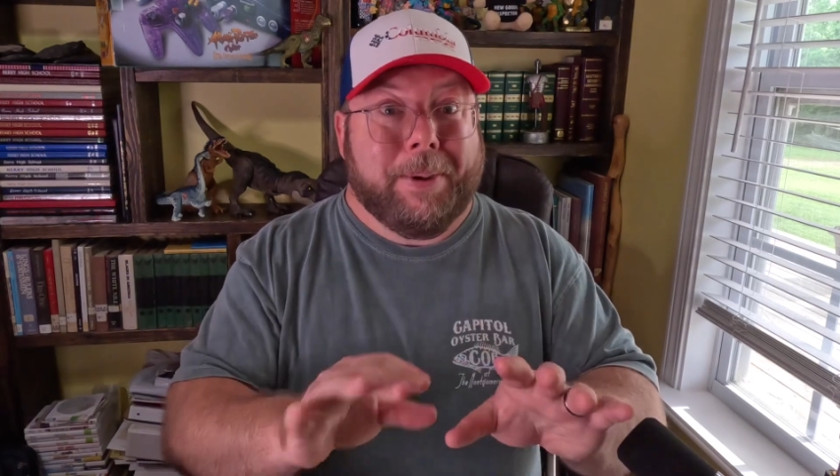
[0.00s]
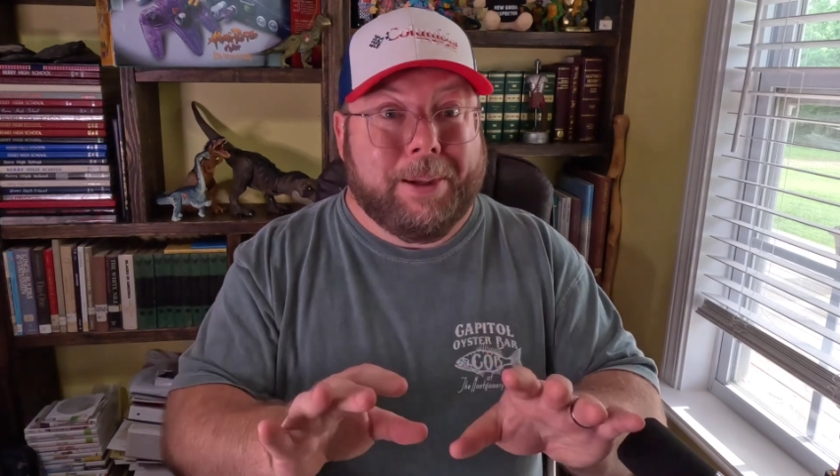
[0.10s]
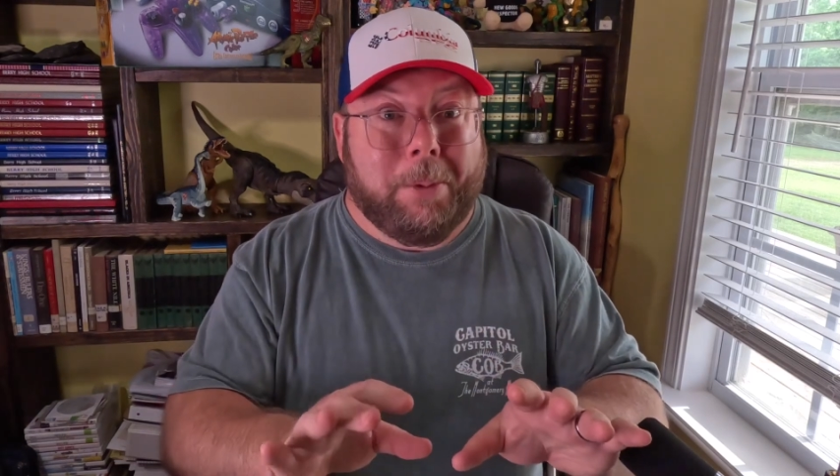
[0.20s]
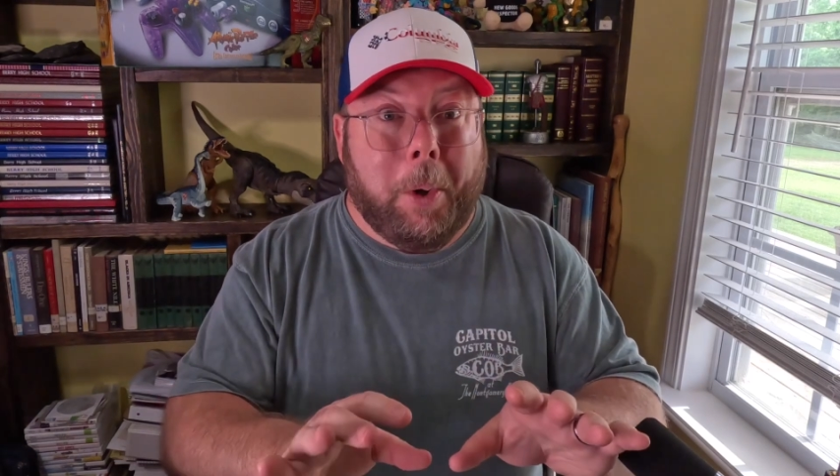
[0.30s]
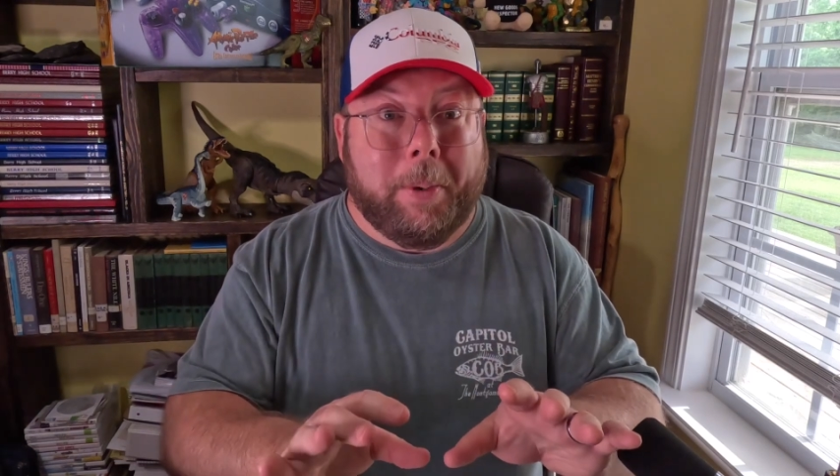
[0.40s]
in
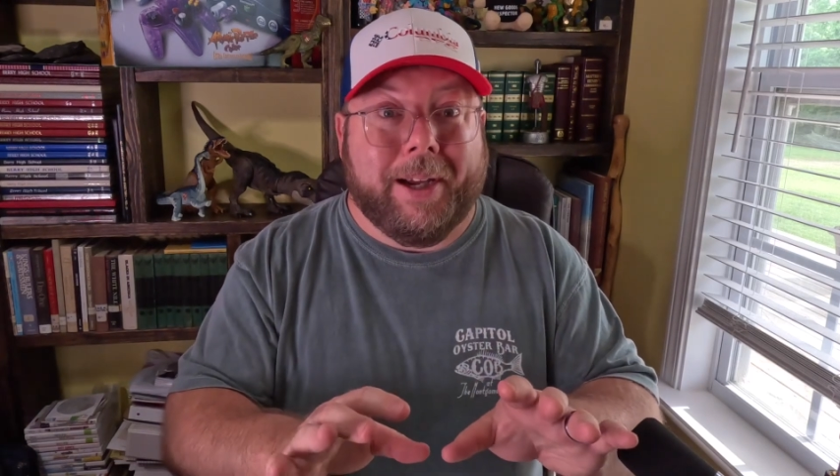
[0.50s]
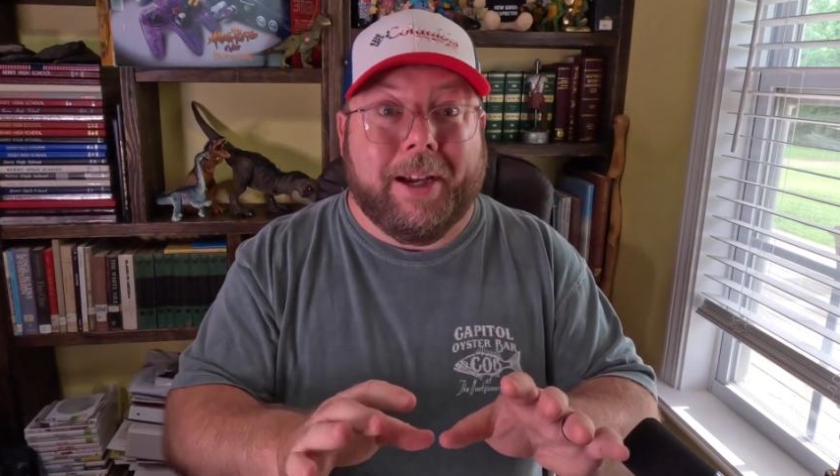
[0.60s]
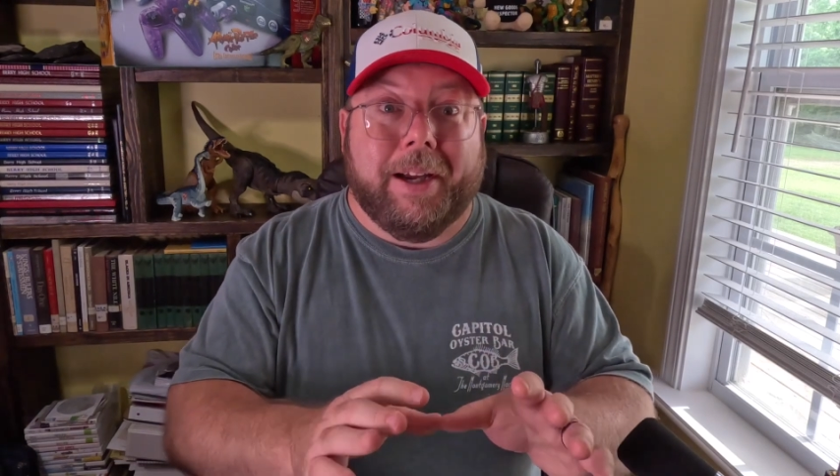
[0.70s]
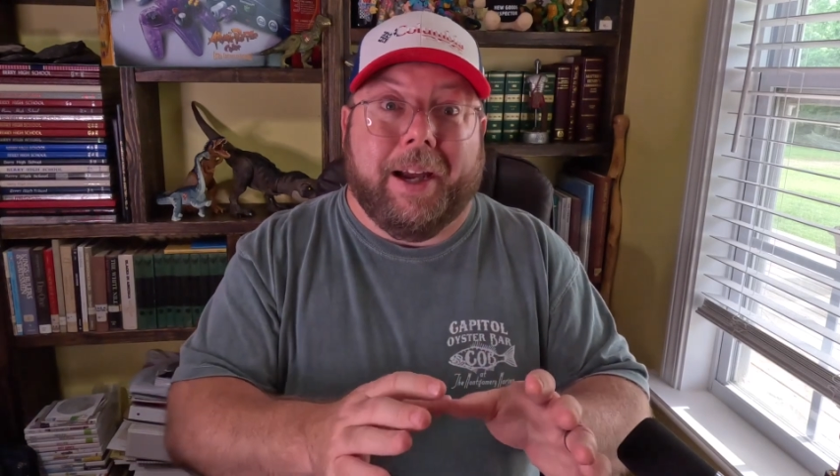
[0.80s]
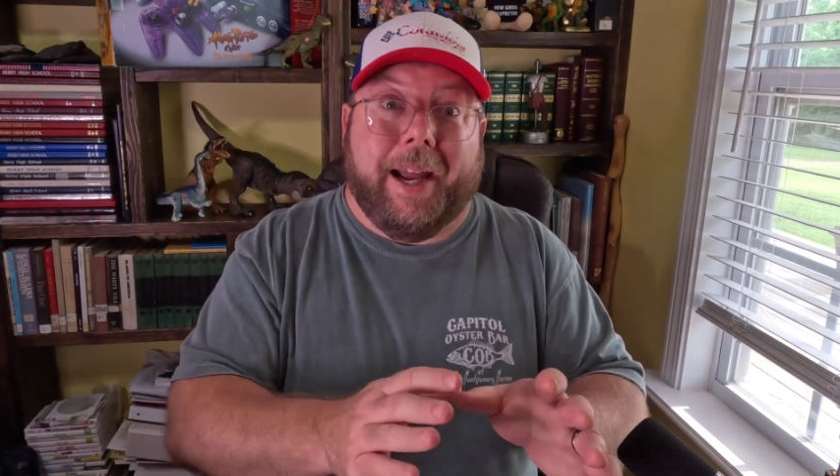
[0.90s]
the moment
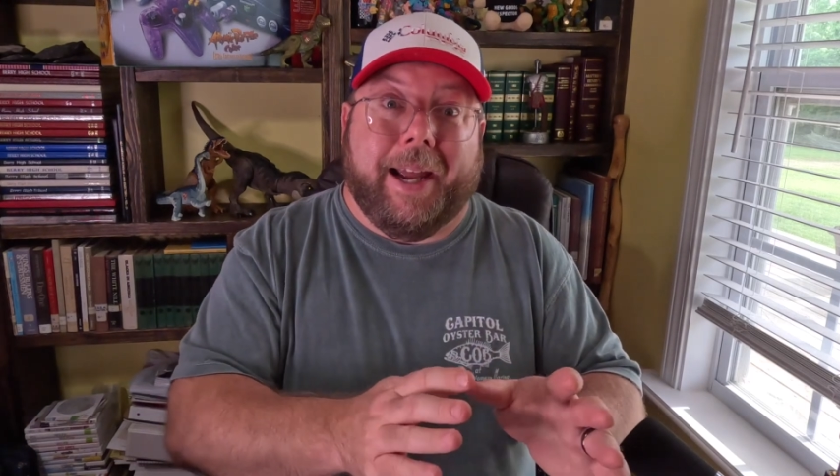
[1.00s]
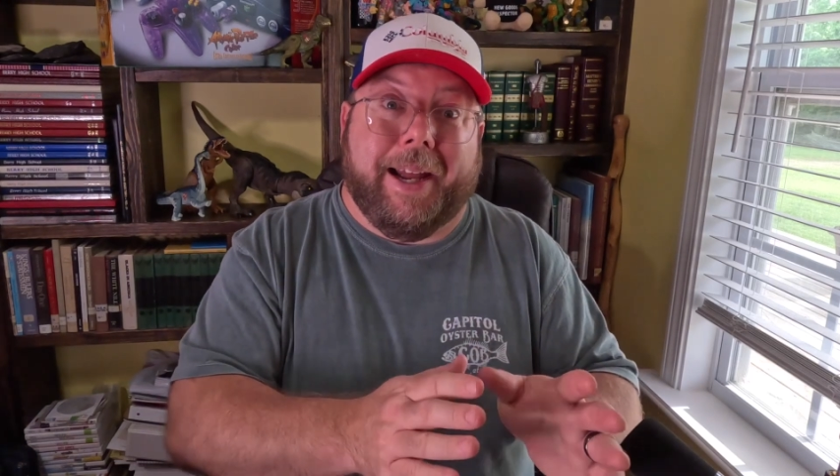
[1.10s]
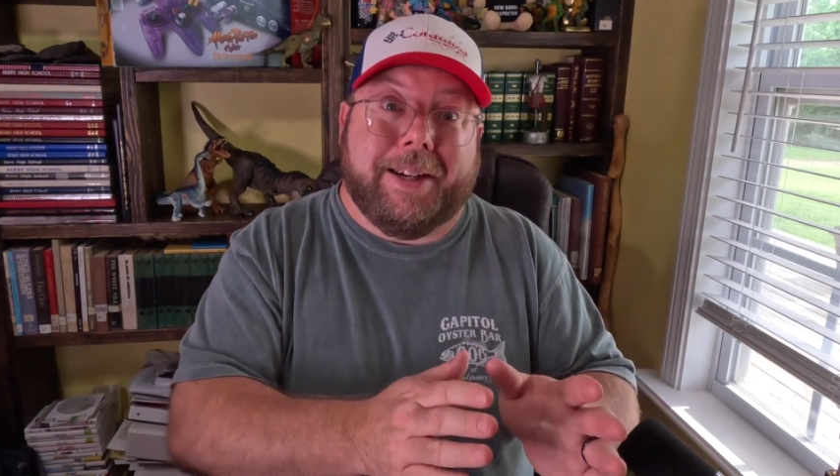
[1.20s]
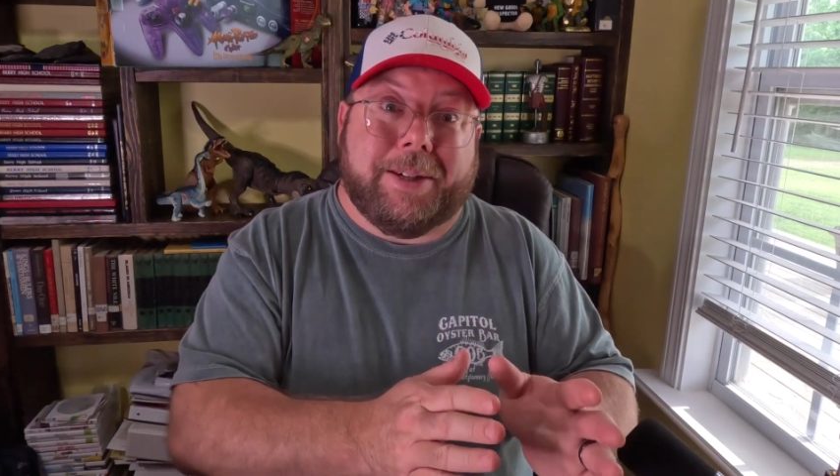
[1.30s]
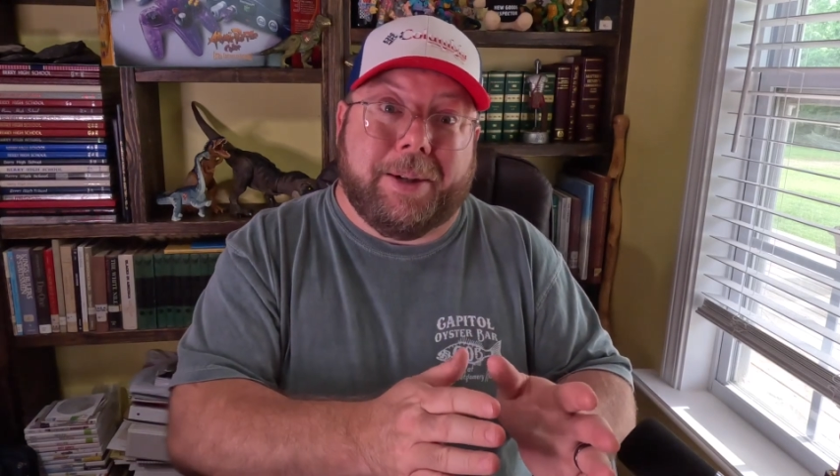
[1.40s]

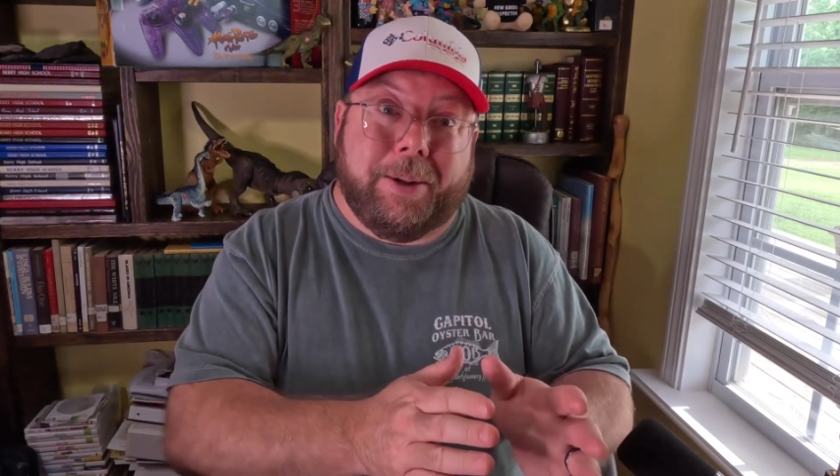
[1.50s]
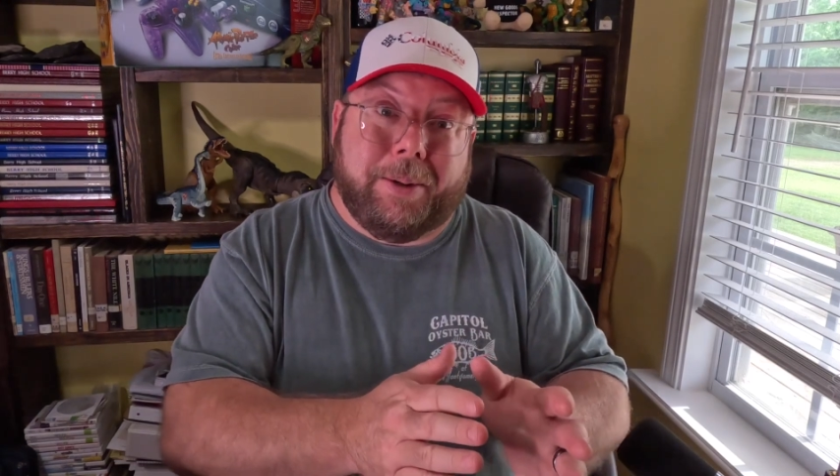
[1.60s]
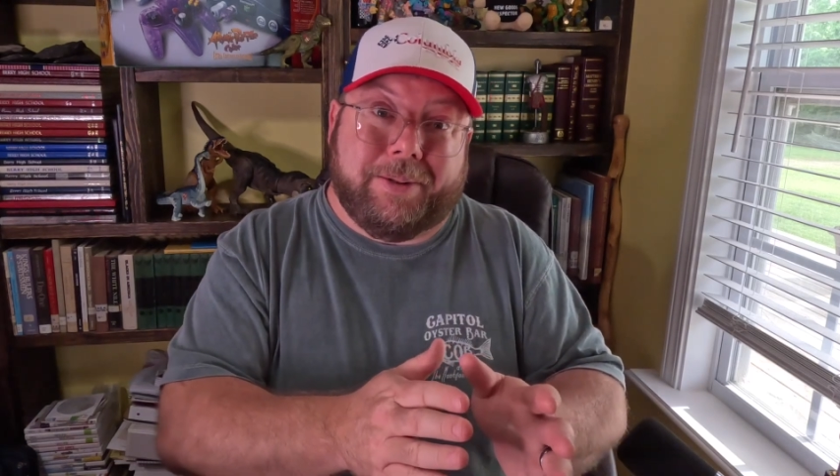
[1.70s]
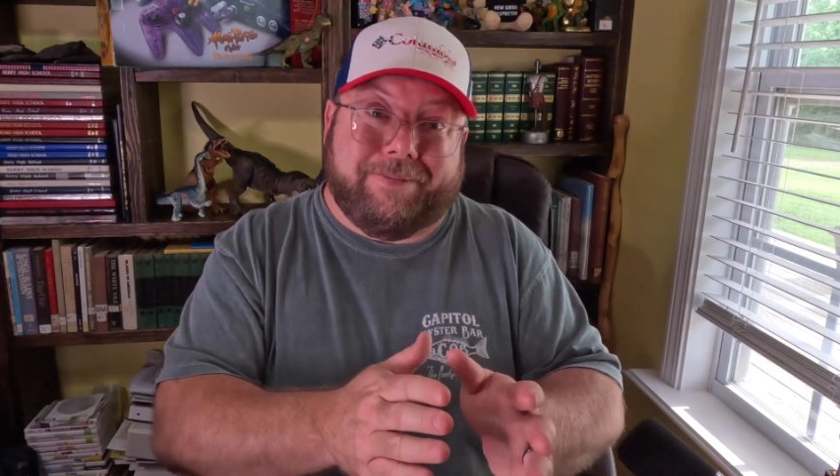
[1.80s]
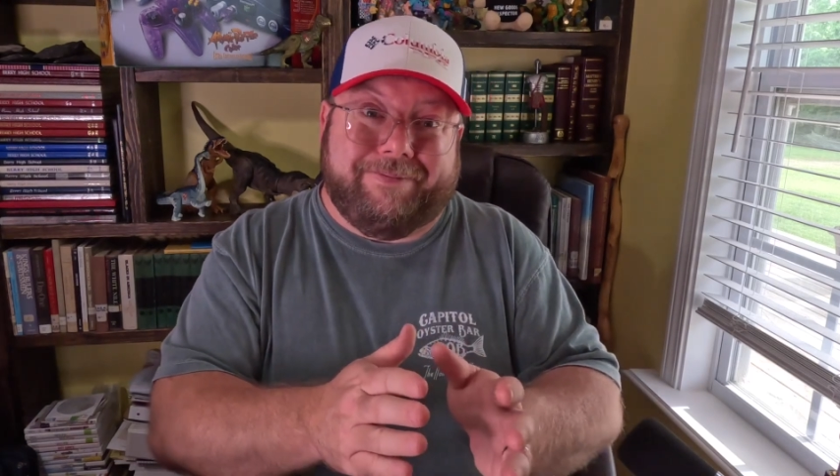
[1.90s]
and to,